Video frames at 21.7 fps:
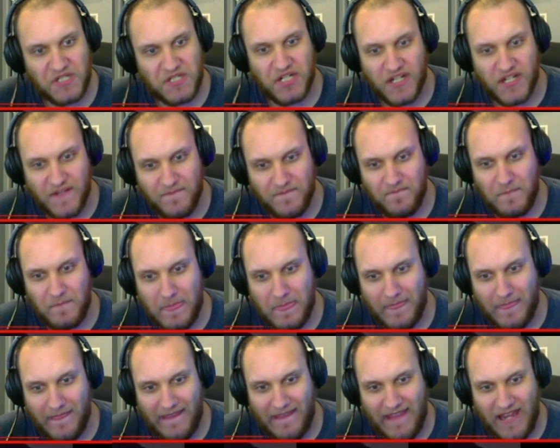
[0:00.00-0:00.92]
him
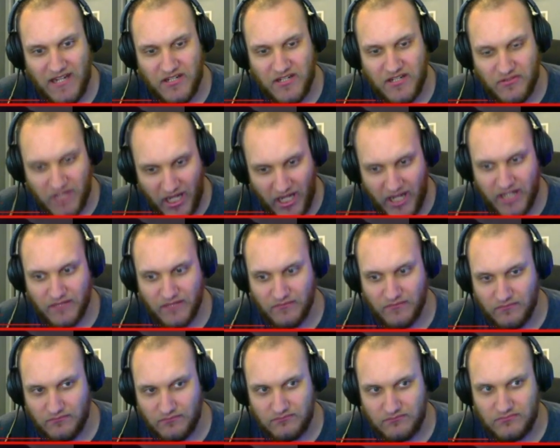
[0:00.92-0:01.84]
and you died.
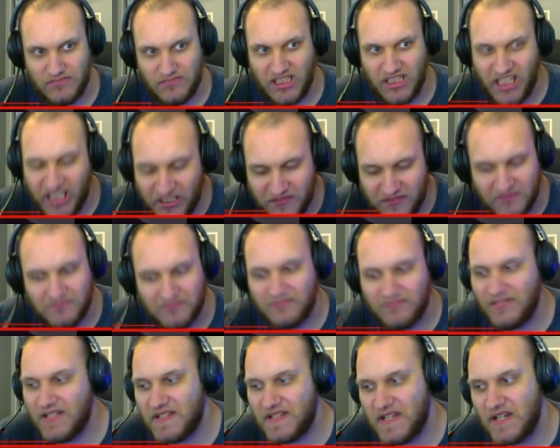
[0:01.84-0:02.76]
And
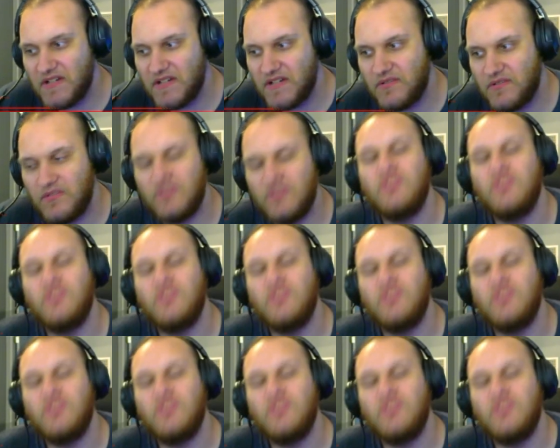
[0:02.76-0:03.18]
essentially,